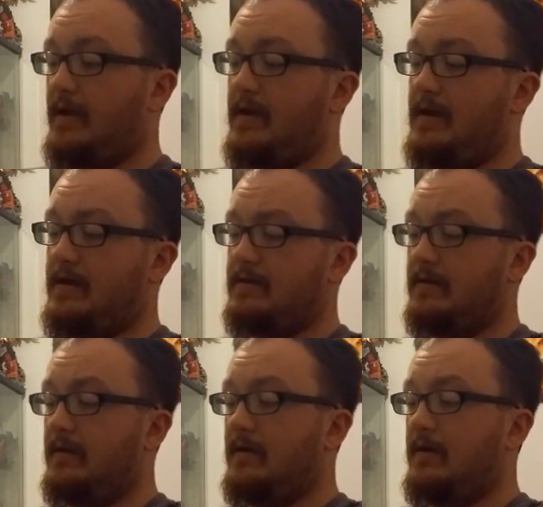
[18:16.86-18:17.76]
And
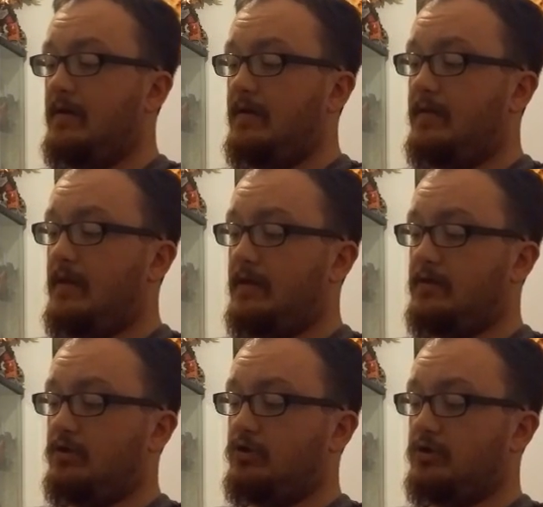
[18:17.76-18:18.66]

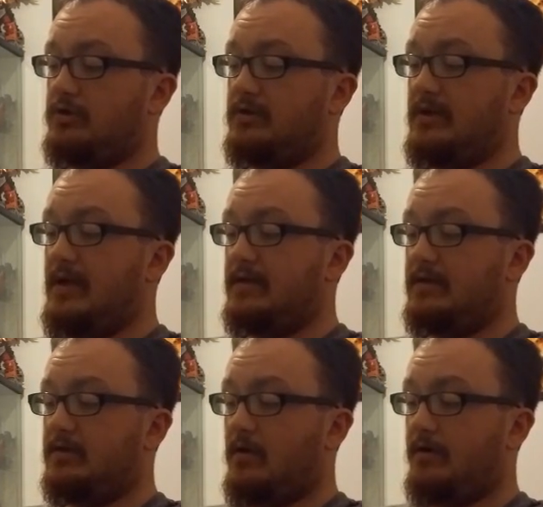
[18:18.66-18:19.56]
then you just slide
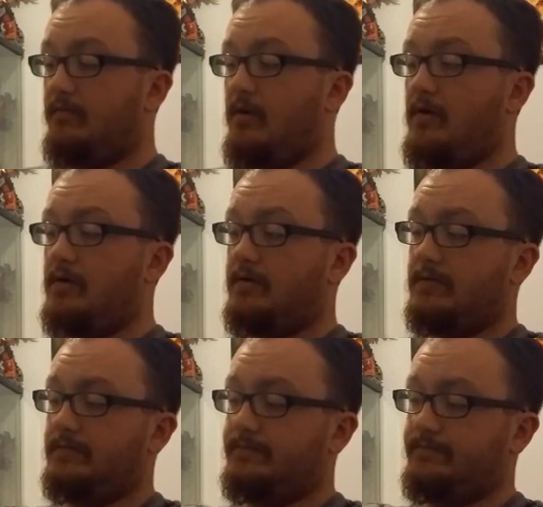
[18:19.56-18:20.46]
these down and round,